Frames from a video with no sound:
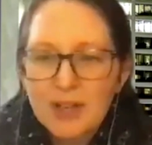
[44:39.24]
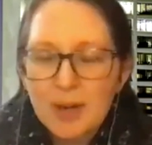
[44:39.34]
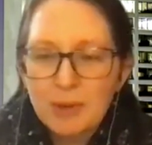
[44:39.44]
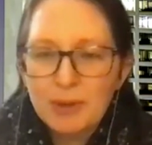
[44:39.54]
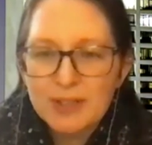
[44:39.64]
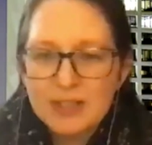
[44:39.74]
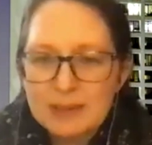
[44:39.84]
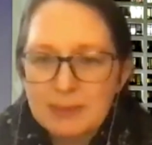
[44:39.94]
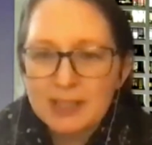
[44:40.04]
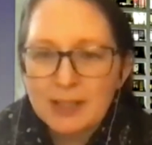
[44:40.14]
couple
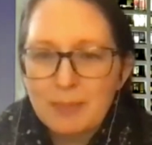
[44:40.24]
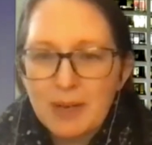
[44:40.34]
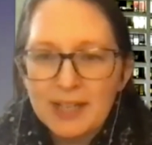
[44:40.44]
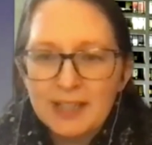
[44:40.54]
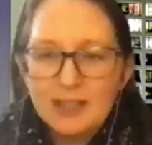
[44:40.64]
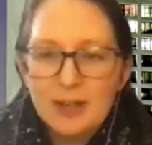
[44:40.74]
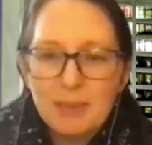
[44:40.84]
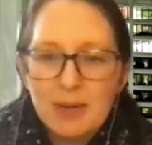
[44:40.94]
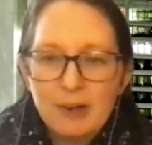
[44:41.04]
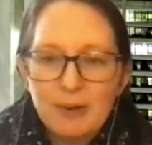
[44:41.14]
questions I'm going to combine.
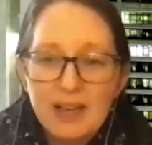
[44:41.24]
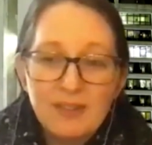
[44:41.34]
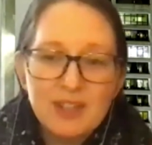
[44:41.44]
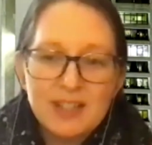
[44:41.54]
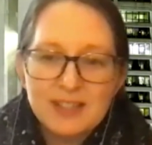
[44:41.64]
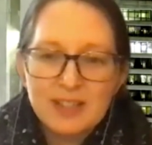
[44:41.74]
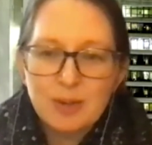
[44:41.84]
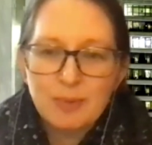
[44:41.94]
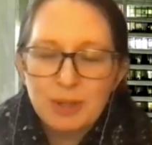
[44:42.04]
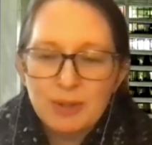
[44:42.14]
How heavy is the
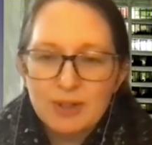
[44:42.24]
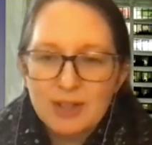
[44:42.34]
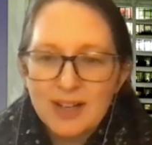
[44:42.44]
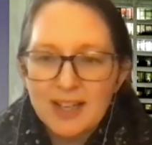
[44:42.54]
computer,